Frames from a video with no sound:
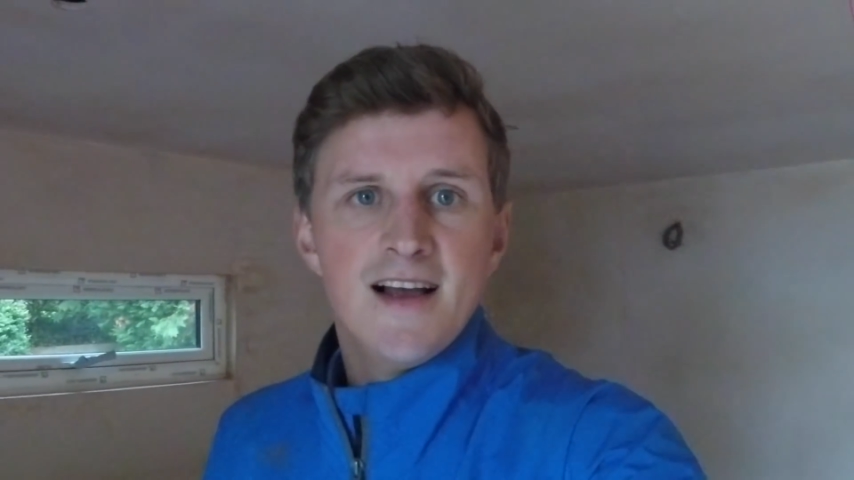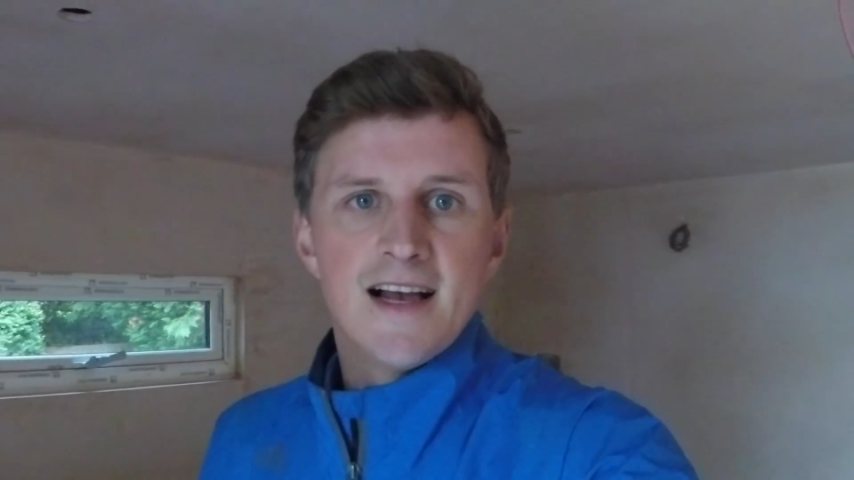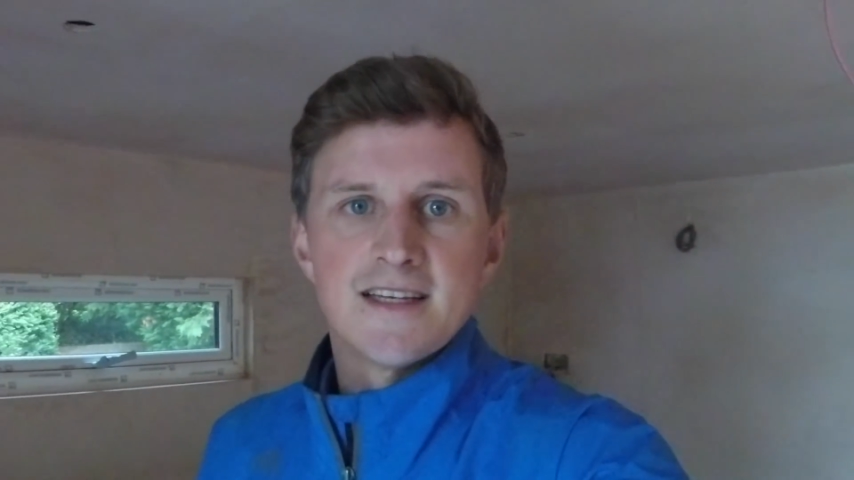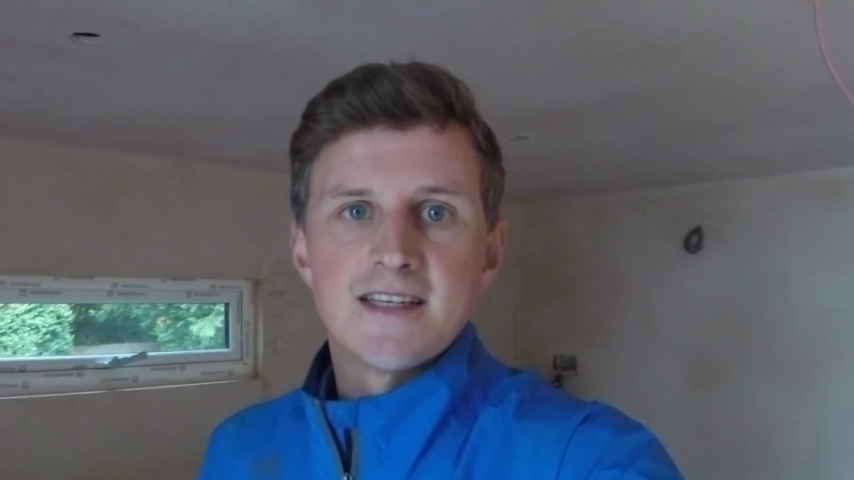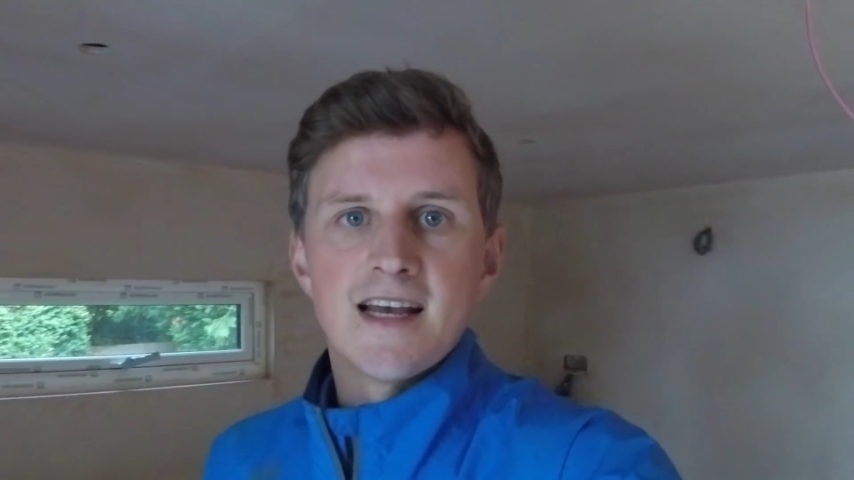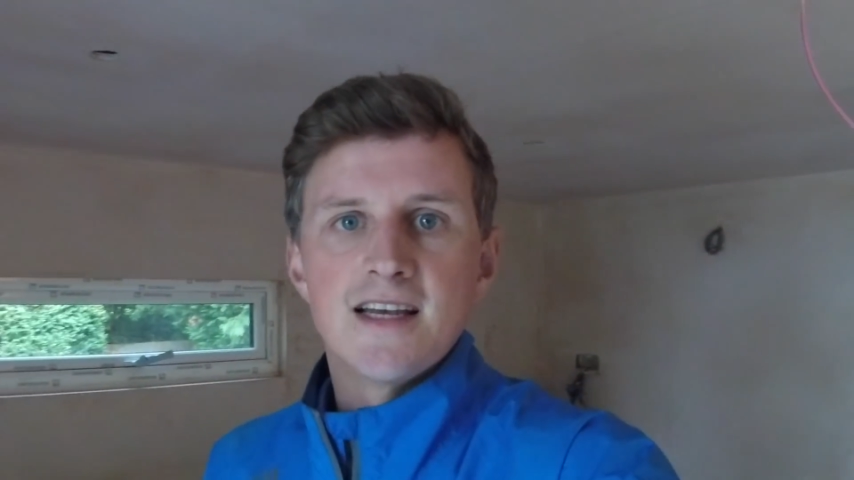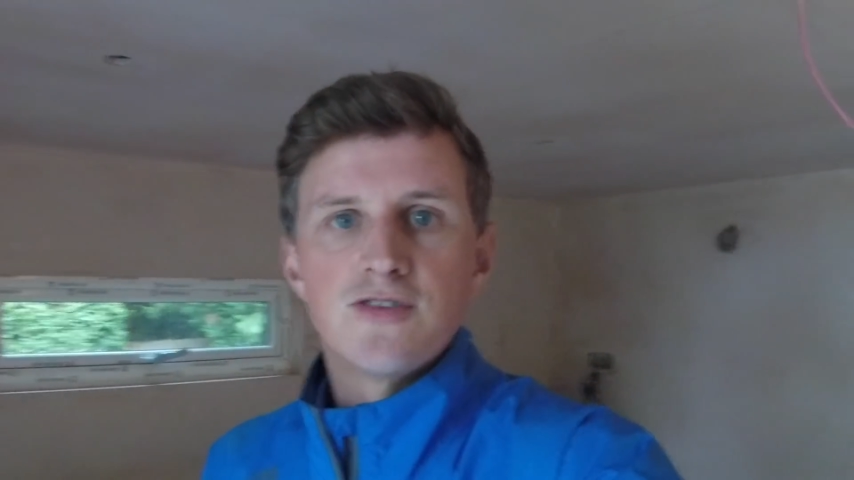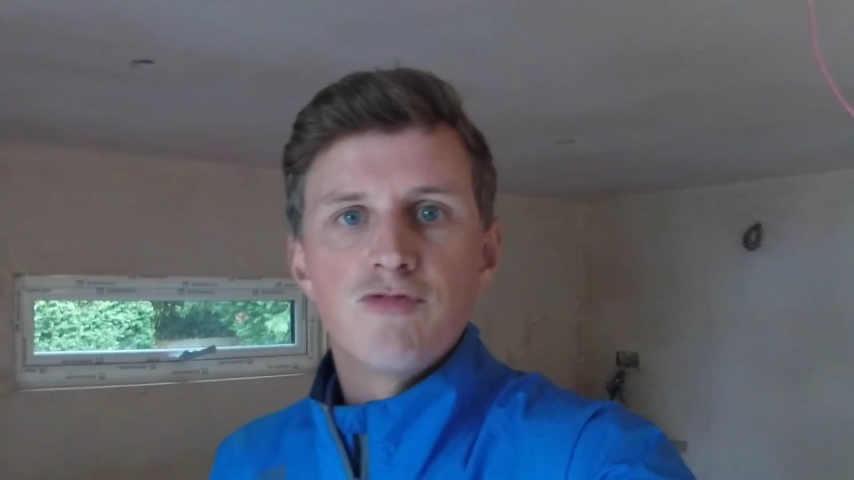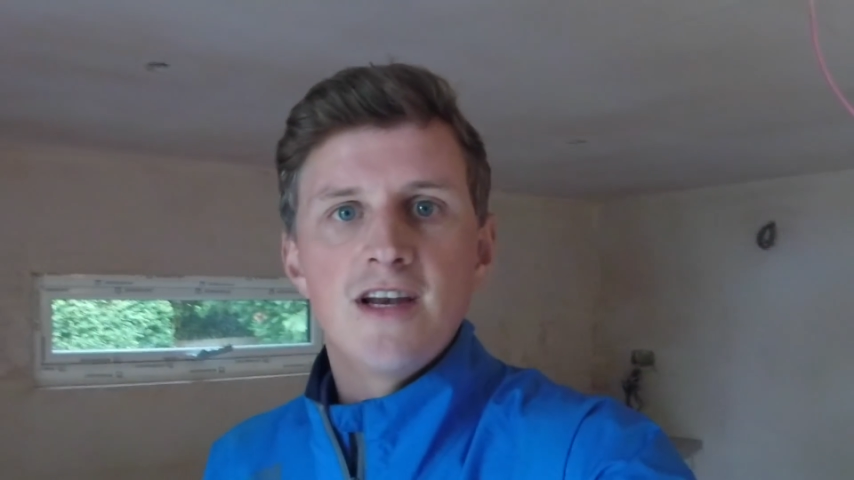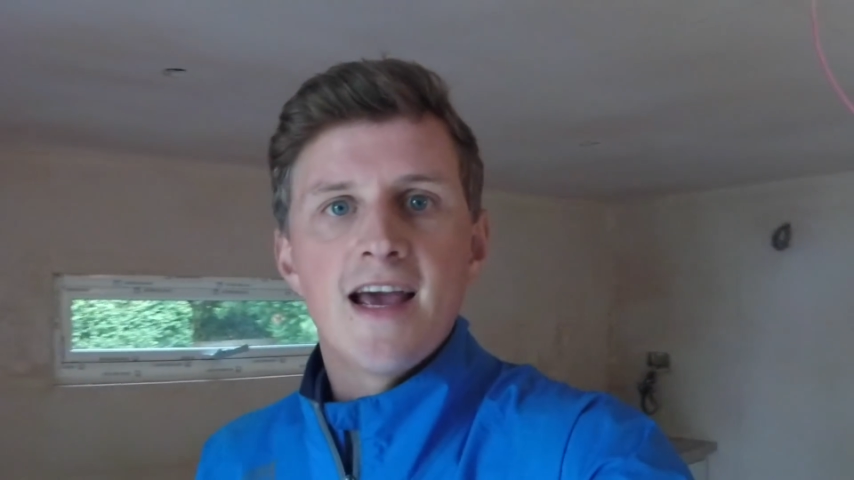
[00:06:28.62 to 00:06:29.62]
as I say, it's a
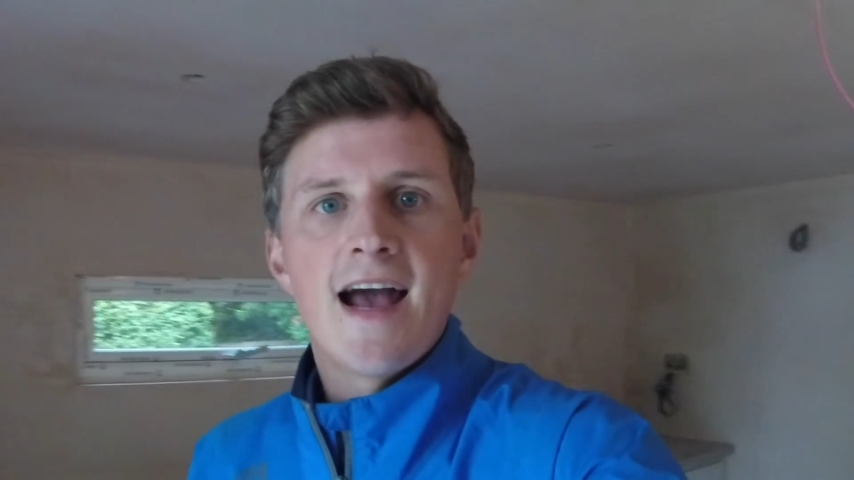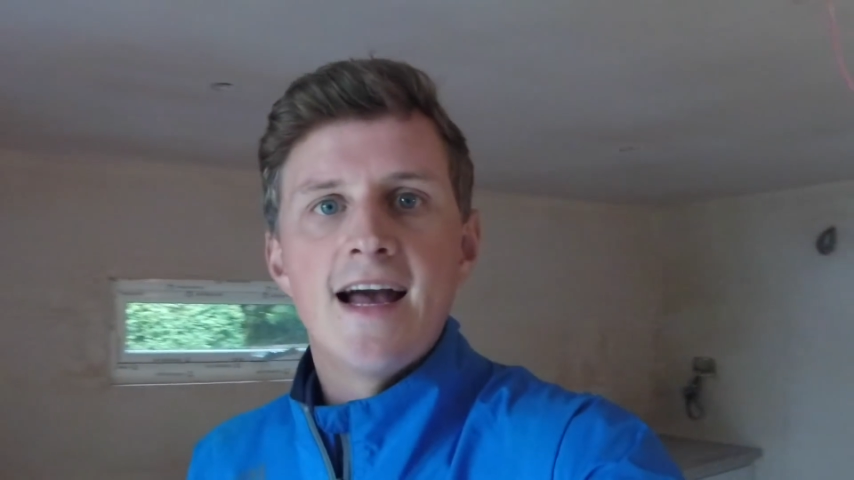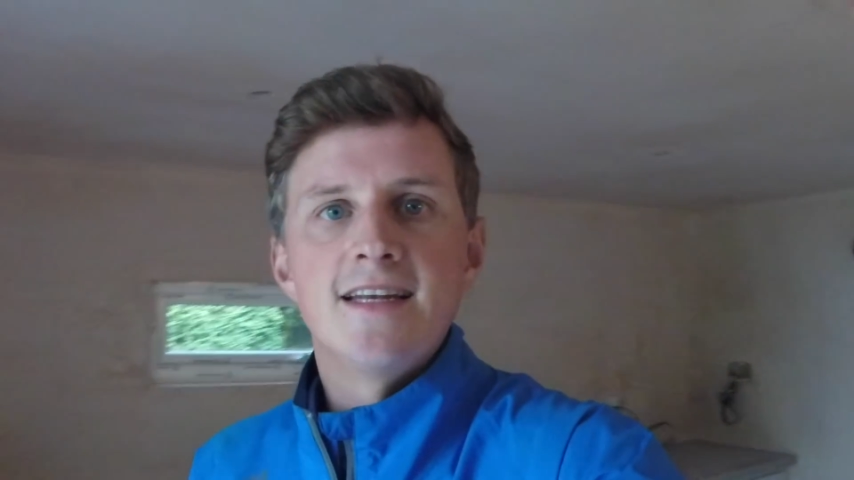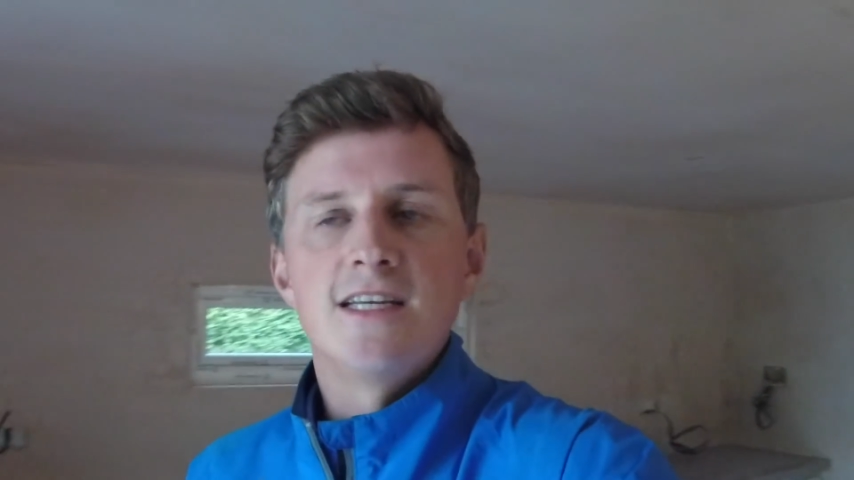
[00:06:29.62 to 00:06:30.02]
really handy